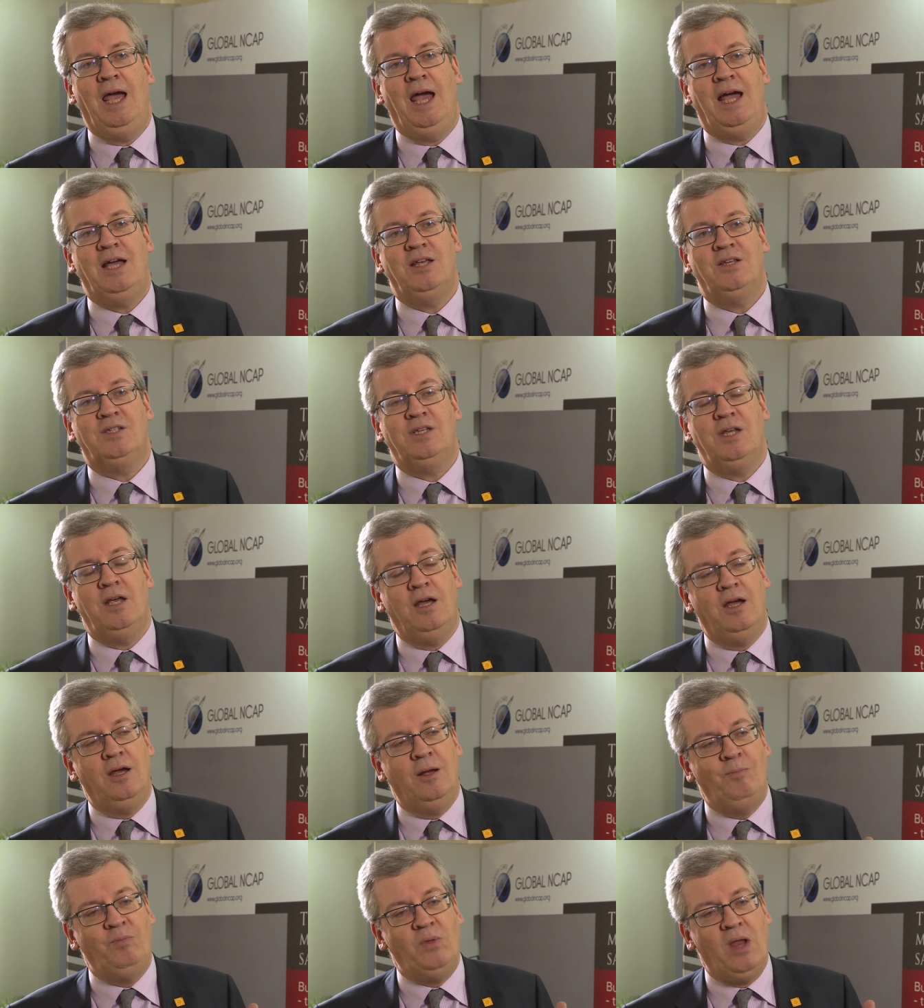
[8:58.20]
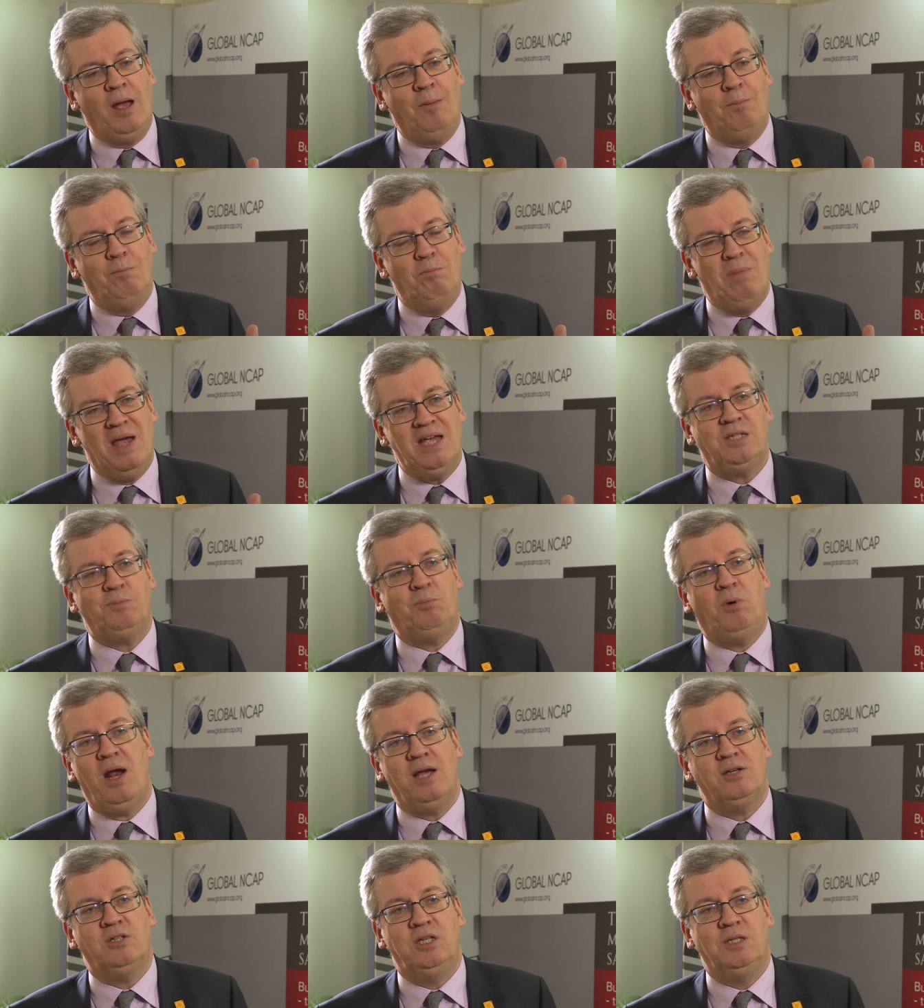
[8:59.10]
as um, a best
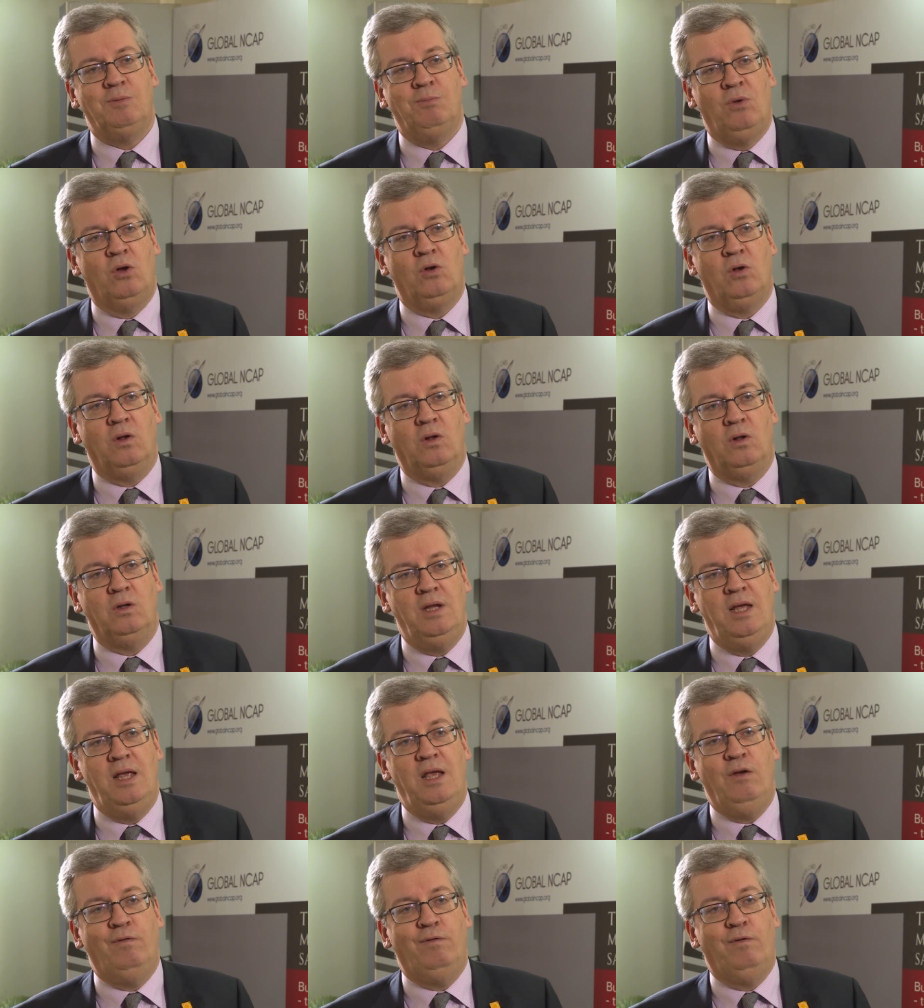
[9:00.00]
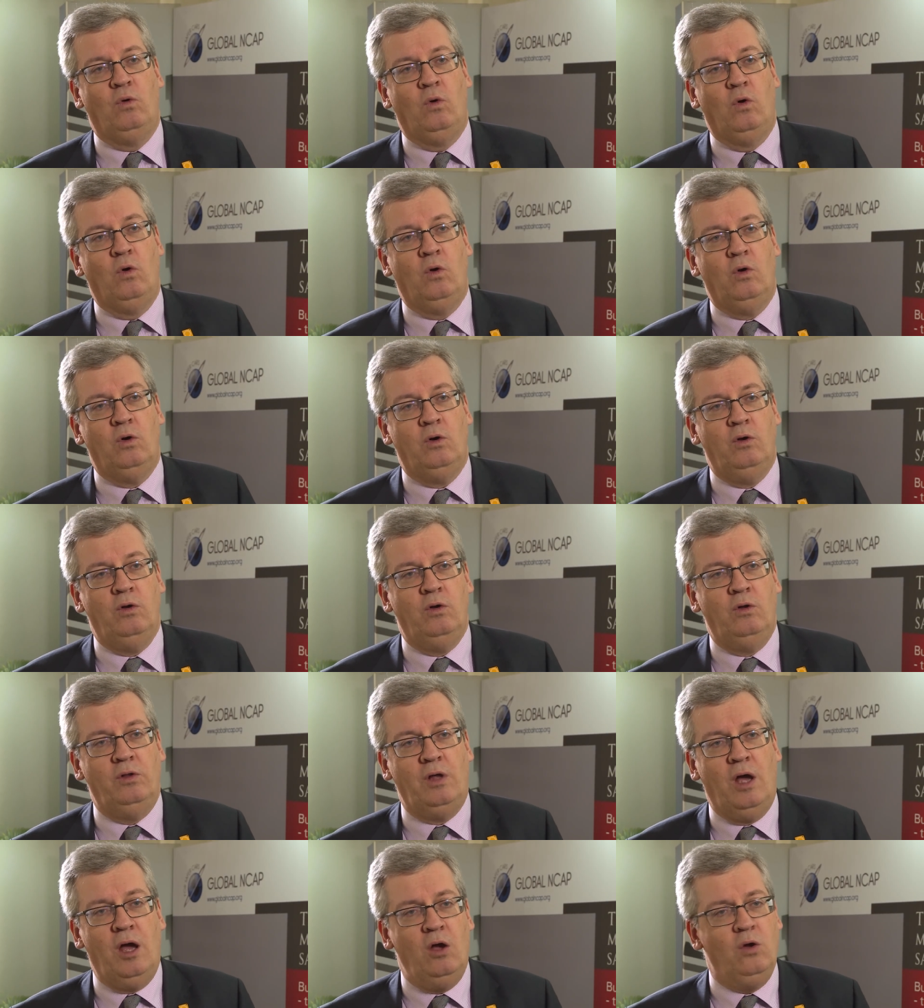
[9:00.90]
practice model for
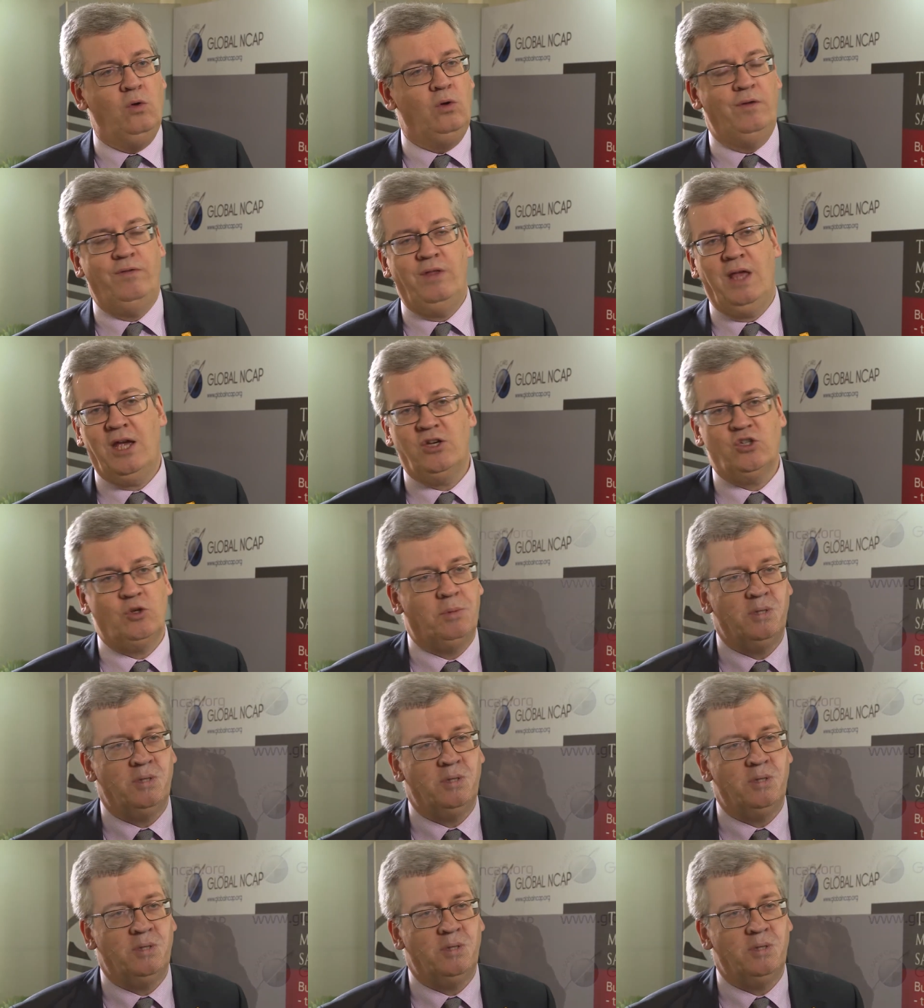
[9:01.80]
the whole of the Asia